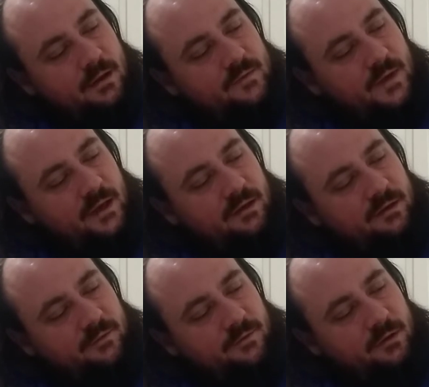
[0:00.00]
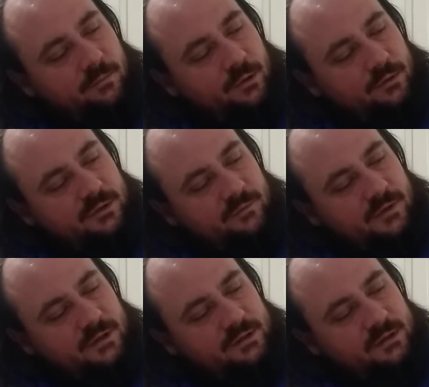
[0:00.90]
taking a different approach,
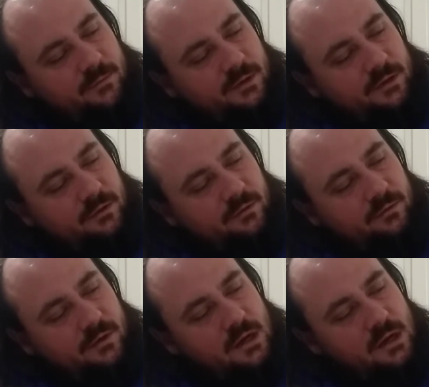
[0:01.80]
inventing something new,